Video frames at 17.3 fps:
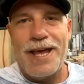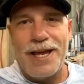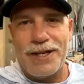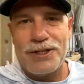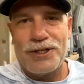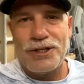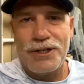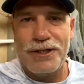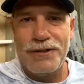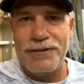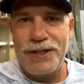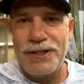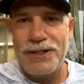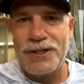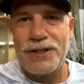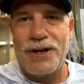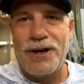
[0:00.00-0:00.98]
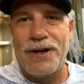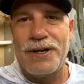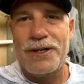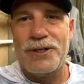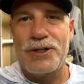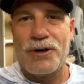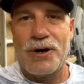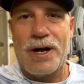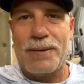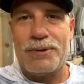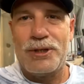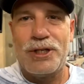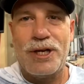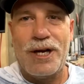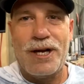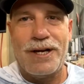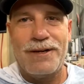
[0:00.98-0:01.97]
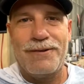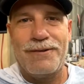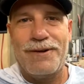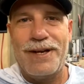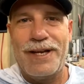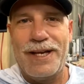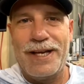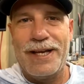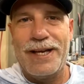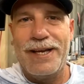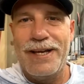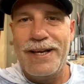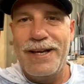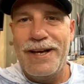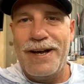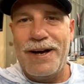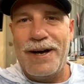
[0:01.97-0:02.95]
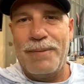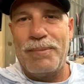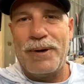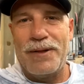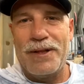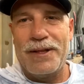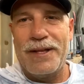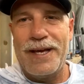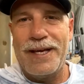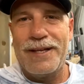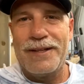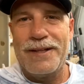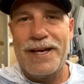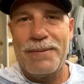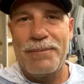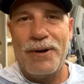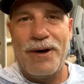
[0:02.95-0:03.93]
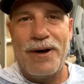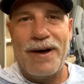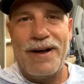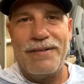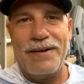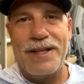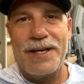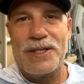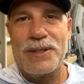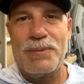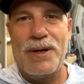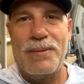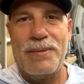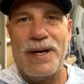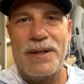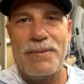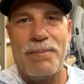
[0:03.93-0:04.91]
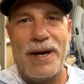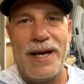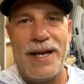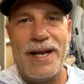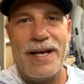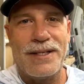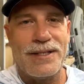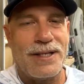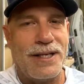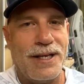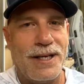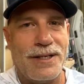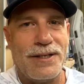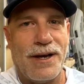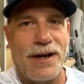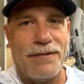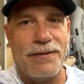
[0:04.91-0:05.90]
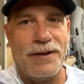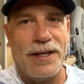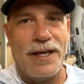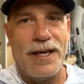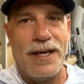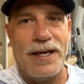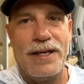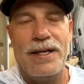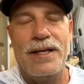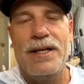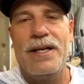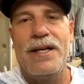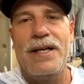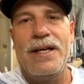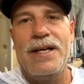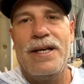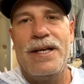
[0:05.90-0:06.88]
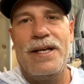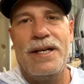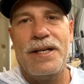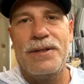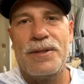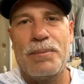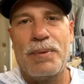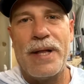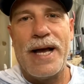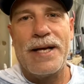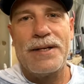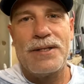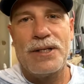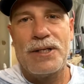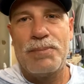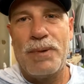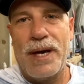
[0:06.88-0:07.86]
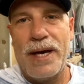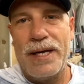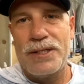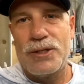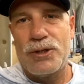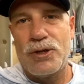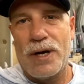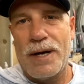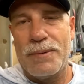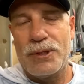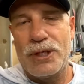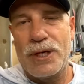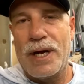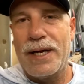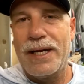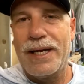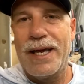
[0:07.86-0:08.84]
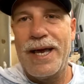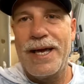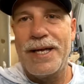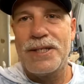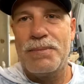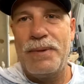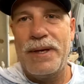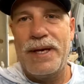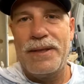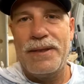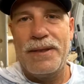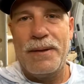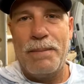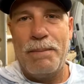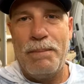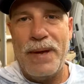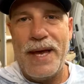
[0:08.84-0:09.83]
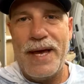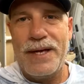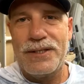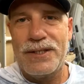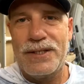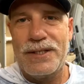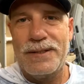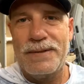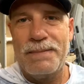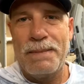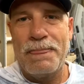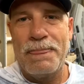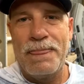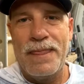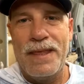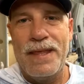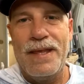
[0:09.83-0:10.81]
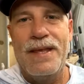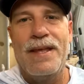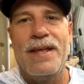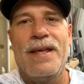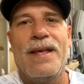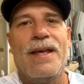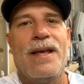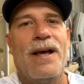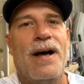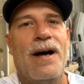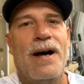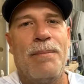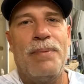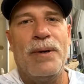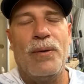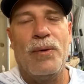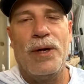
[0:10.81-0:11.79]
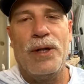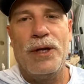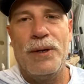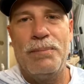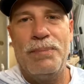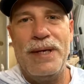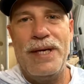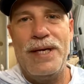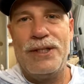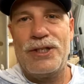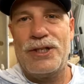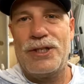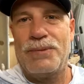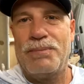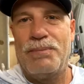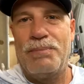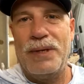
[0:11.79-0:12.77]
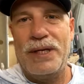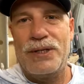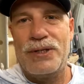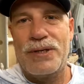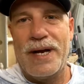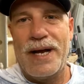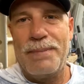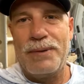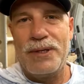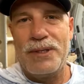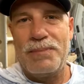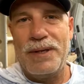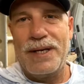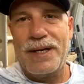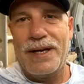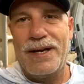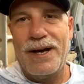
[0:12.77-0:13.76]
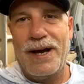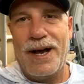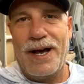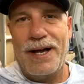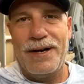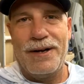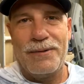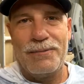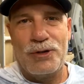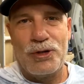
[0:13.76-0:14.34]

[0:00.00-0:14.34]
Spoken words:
anchovies on a drop shot rig. Up on the lake in Lake Mojave, that smallmouth bite has kicked off again. It is a plastics bite. Drop shotting has been the best. Up at Willow Beach, big stripers being caught,